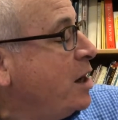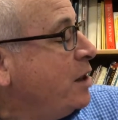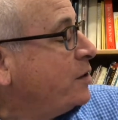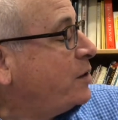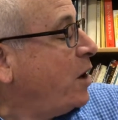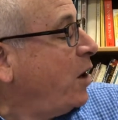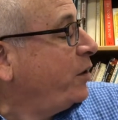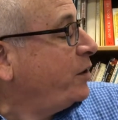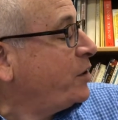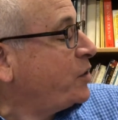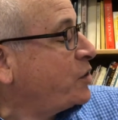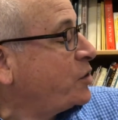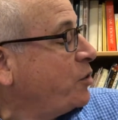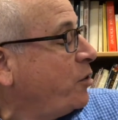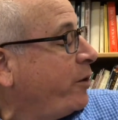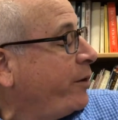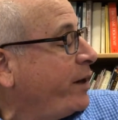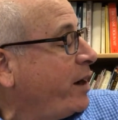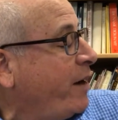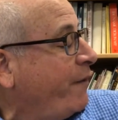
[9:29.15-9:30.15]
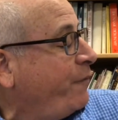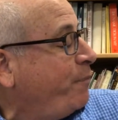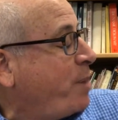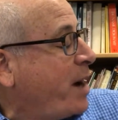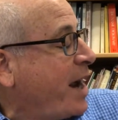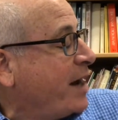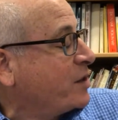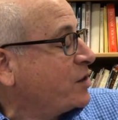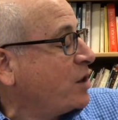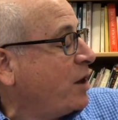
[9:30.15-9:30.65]
told the story of
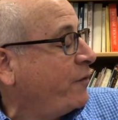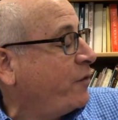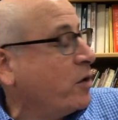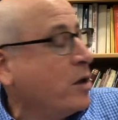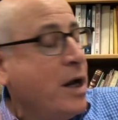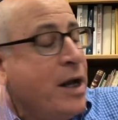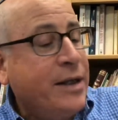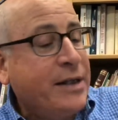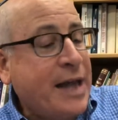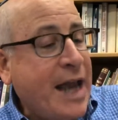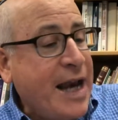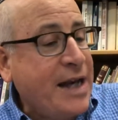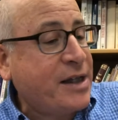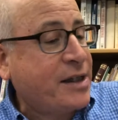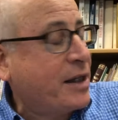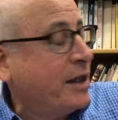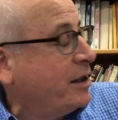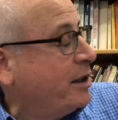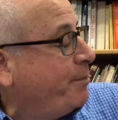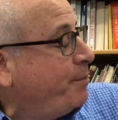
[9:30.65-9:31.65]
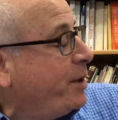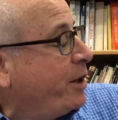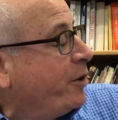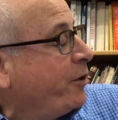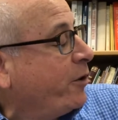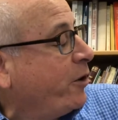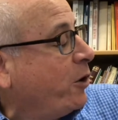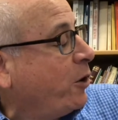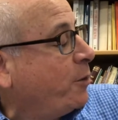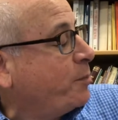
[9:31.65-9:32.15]
Passover, tasted the
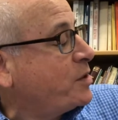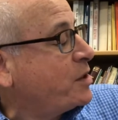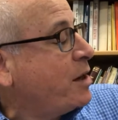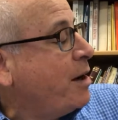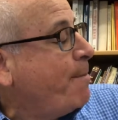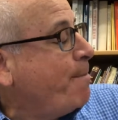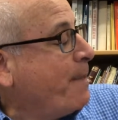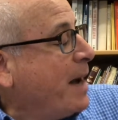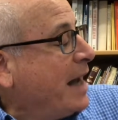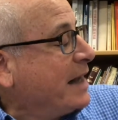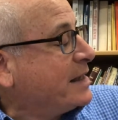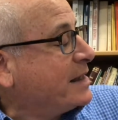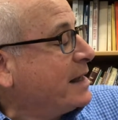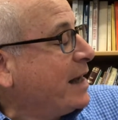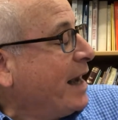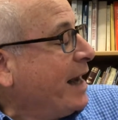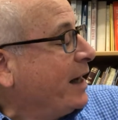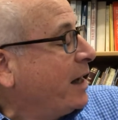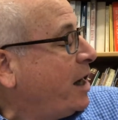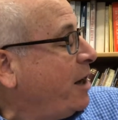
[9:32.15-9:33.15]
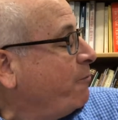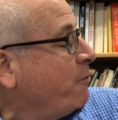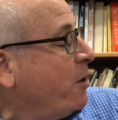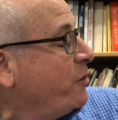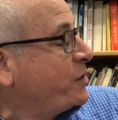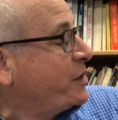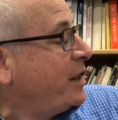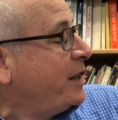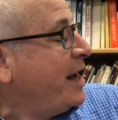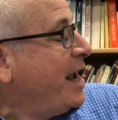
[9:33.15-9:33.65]
bitter herbs, matzah and
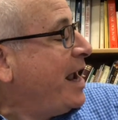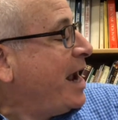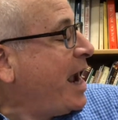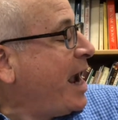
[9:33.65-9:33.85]
charoset,